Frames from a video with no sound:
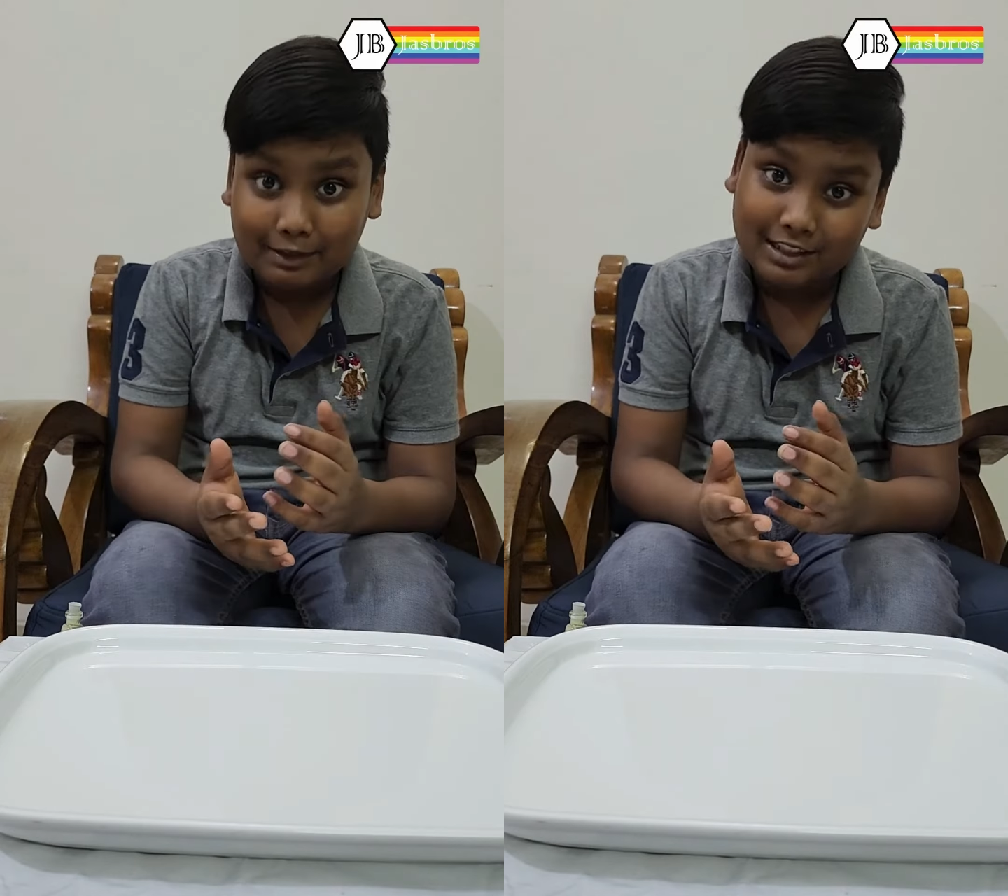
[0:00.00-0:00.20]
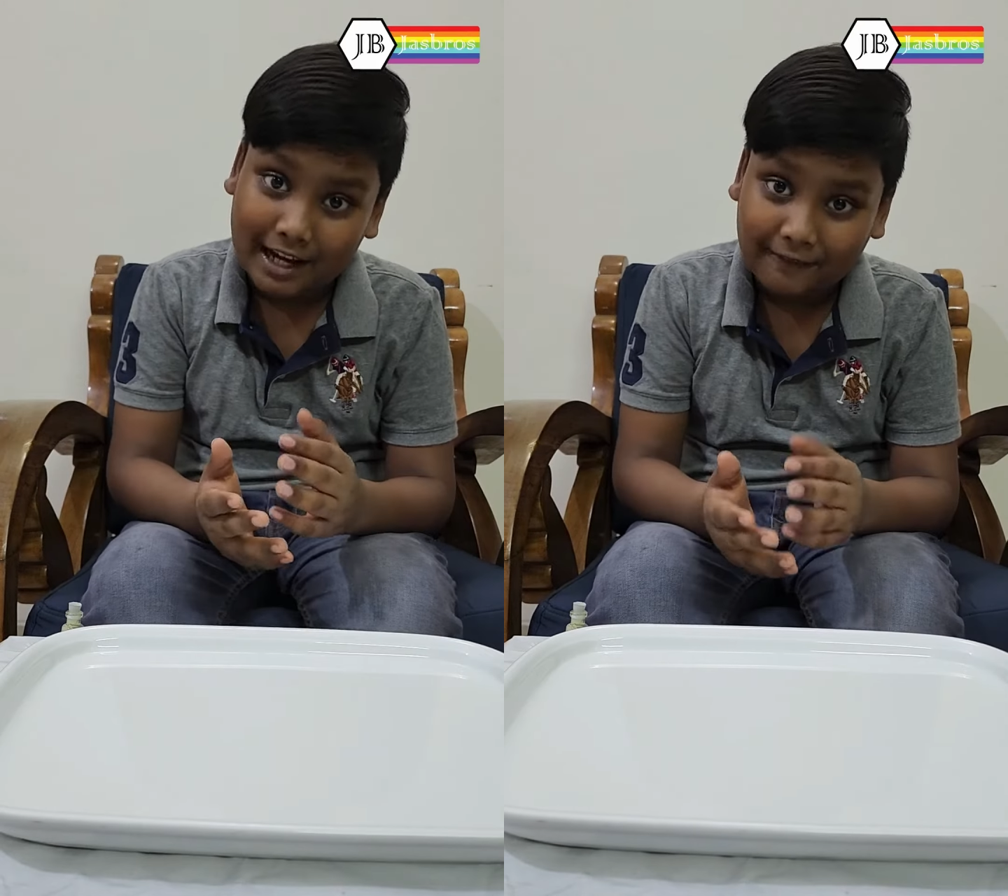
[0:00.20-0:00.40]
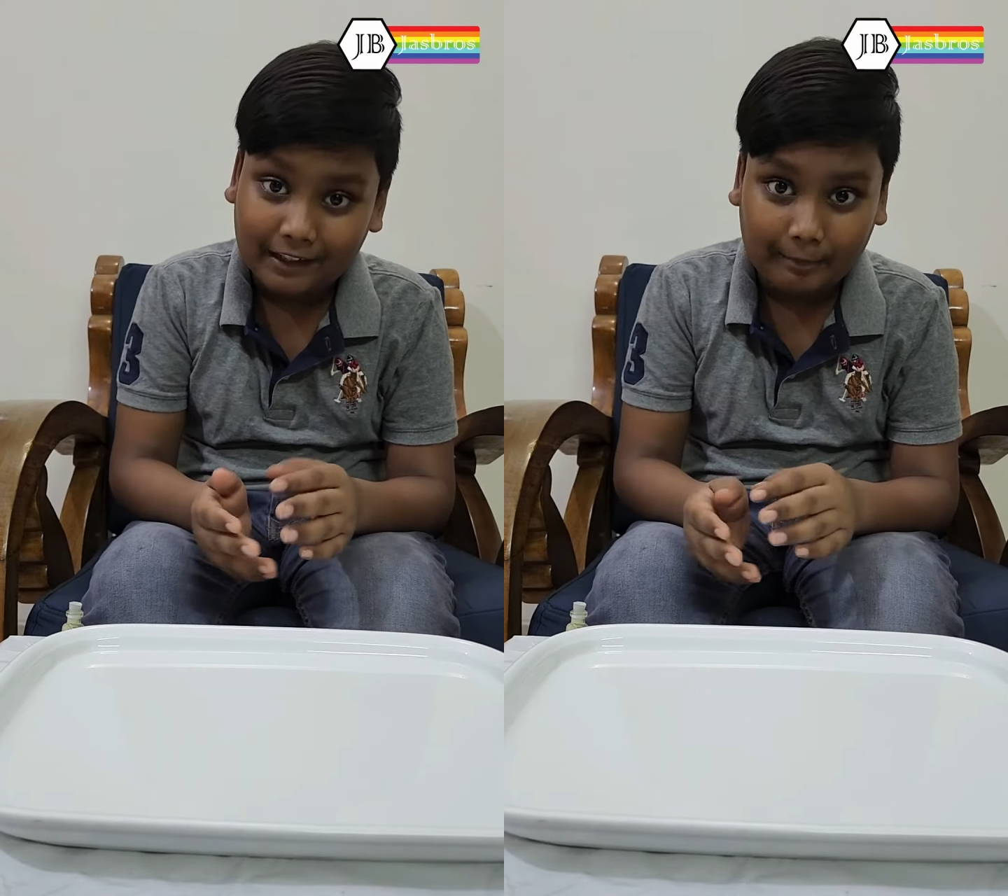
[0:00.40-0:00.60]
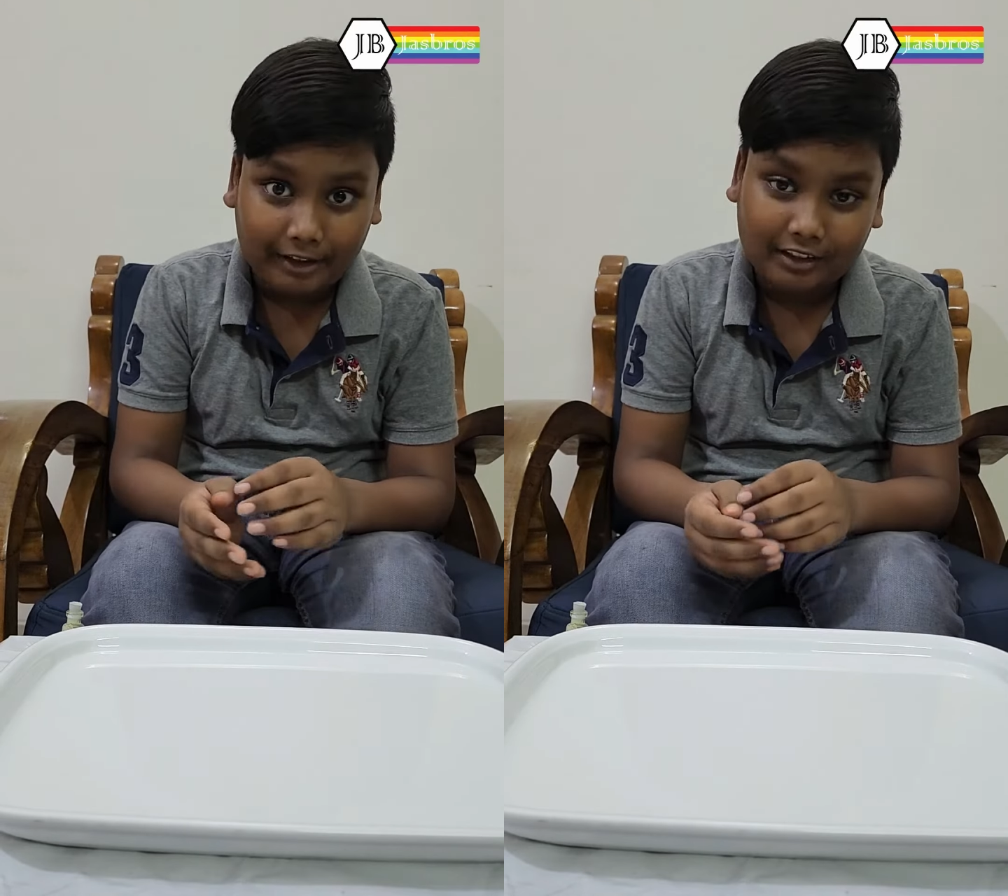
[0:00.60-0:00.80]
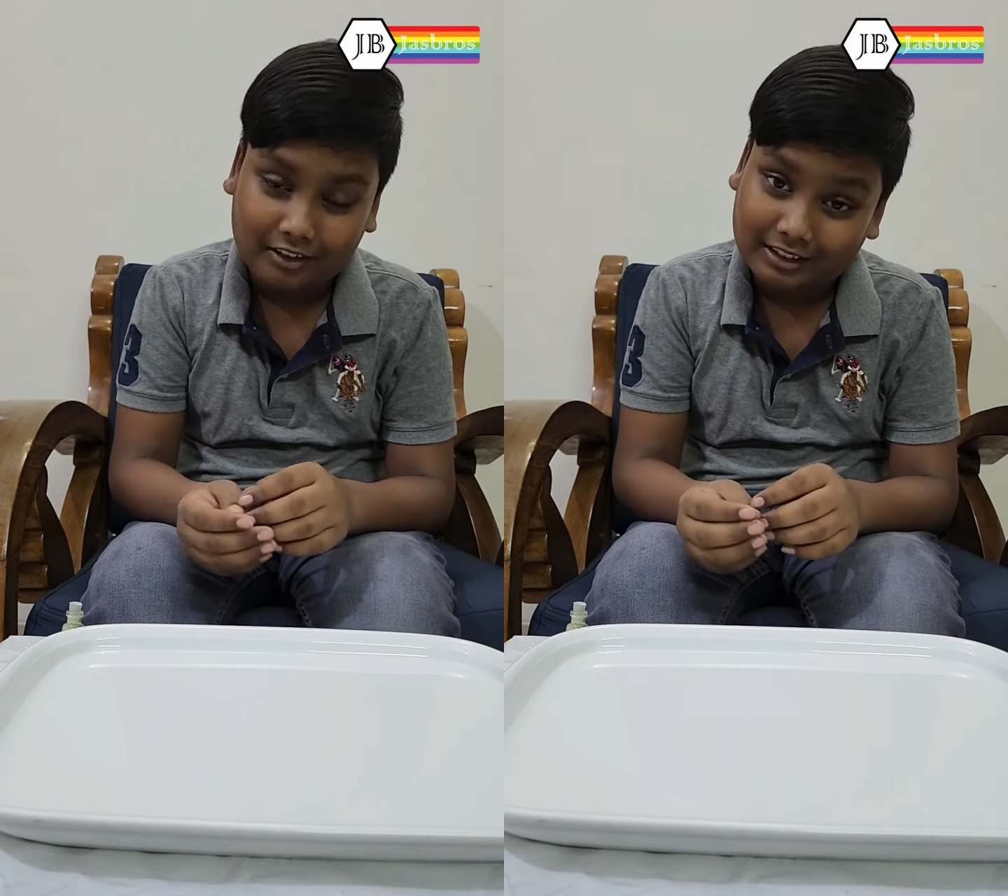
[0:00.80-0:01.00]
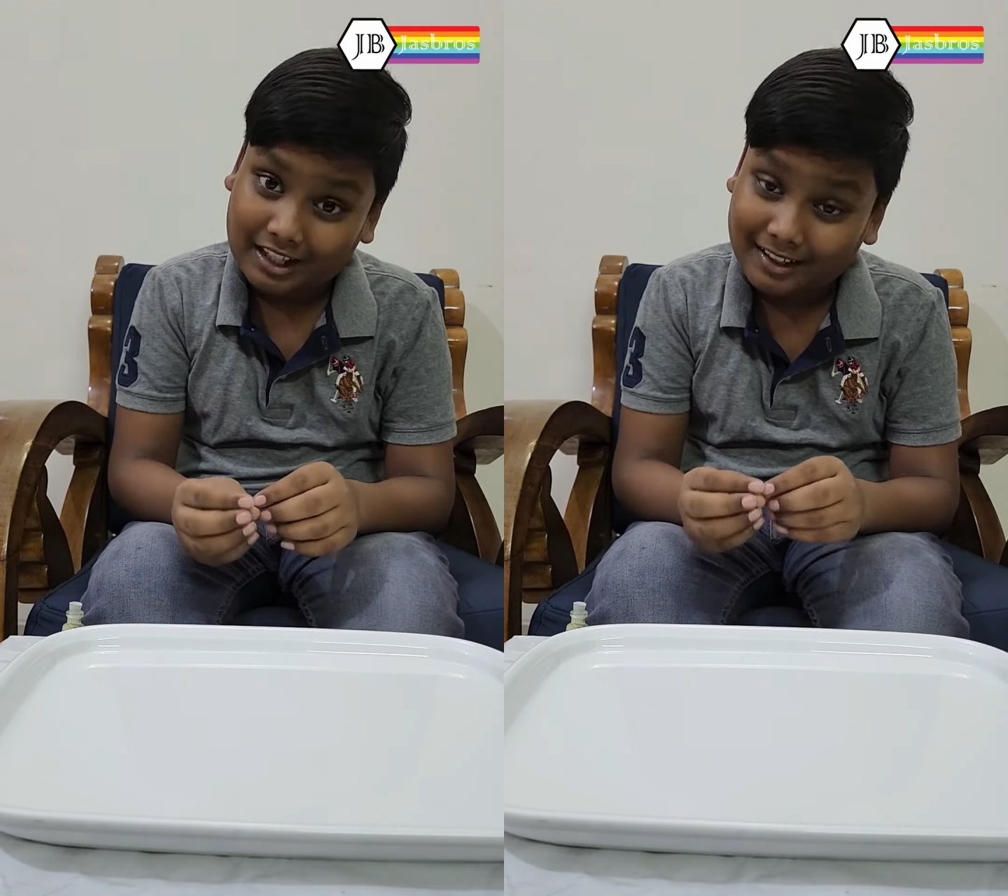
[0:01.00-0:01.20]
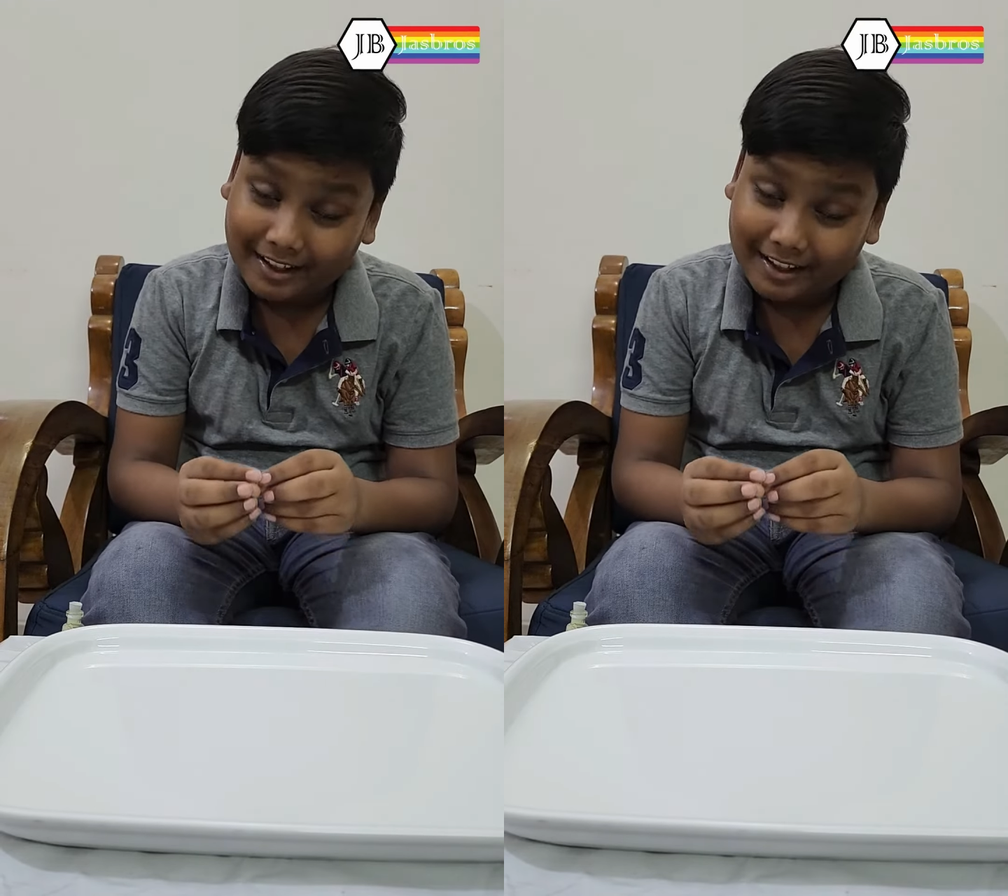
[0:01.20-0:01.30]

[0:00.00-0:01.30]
is Jaffer Ahmed Sultan,